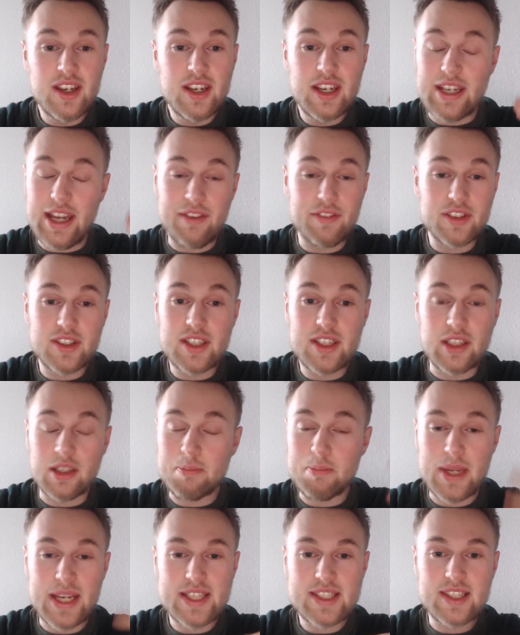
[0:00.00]
in everything
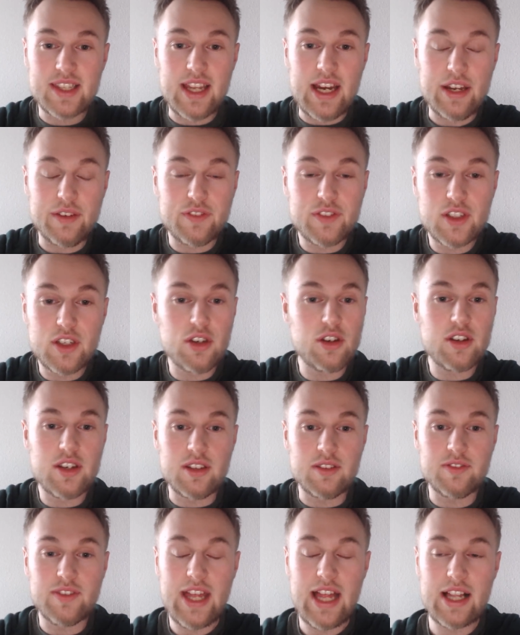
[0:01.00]
that makes life good
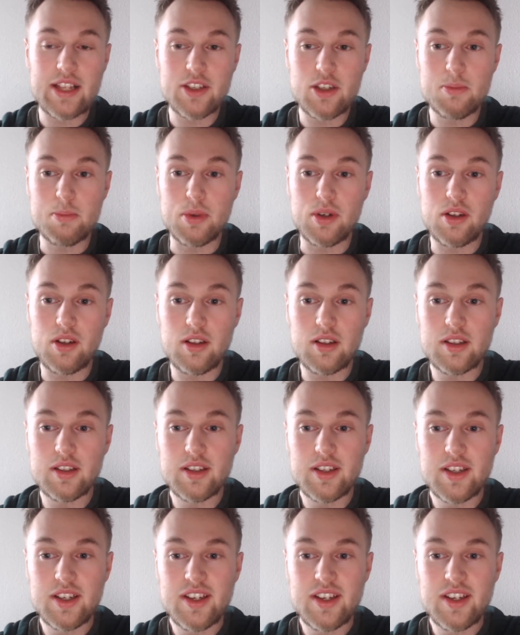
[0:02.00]
and valuable.